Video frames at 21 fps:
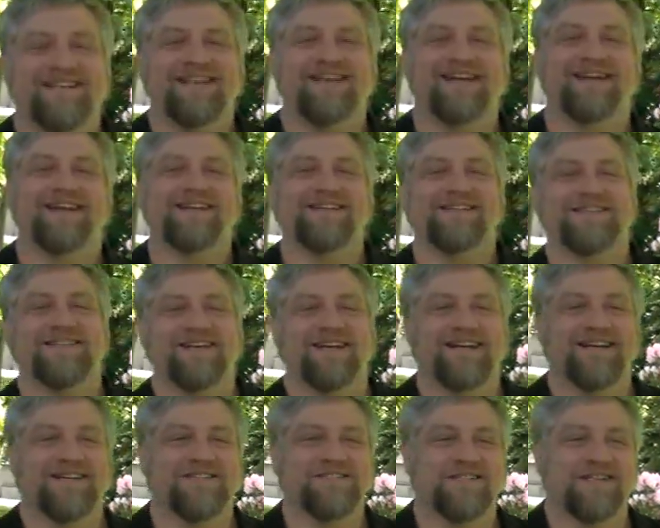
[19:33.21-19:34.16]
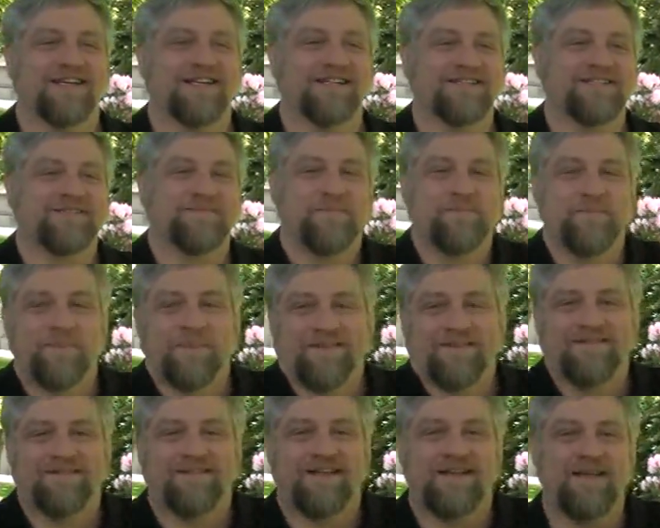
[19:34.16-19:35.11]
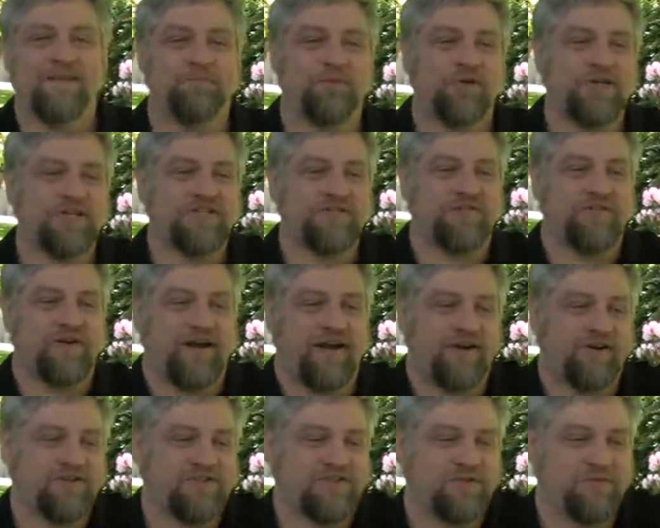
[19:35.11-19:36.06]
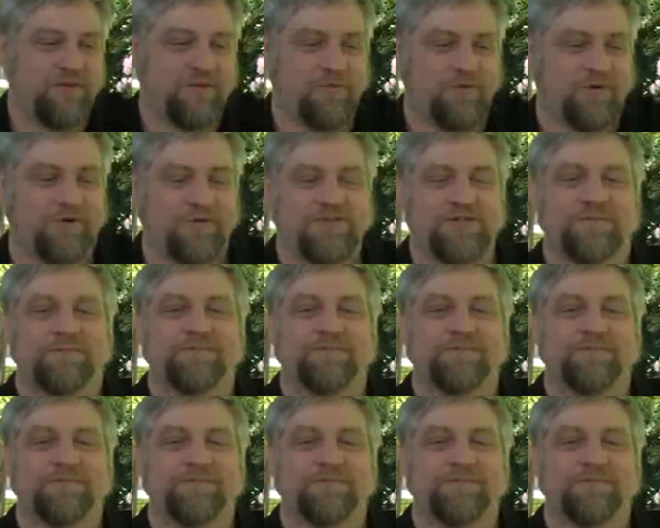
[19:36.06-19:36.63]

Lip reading: Yes. He breathes fire, so we won't.